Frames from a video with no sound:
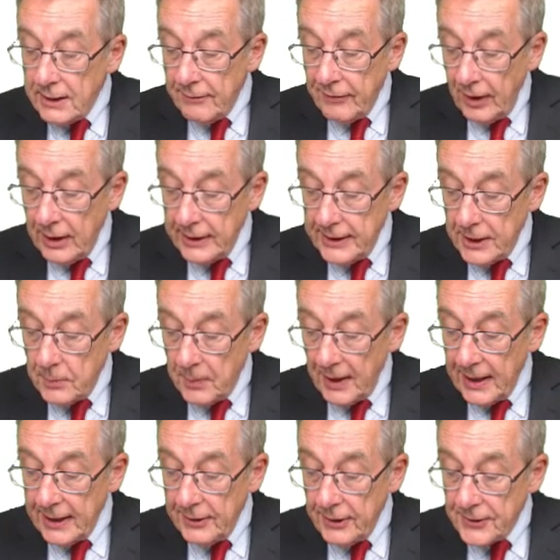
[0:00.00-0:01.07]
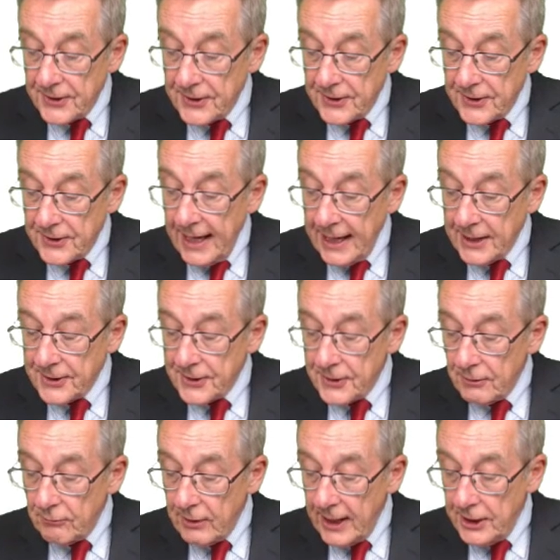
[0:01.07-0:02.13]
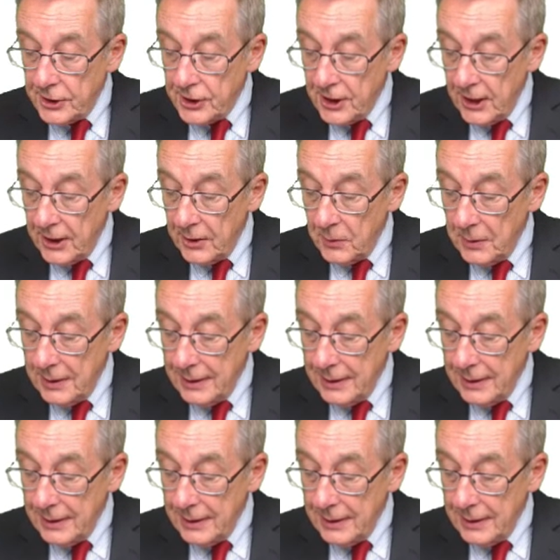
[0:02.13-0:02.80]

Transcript: divided by the CS ratio.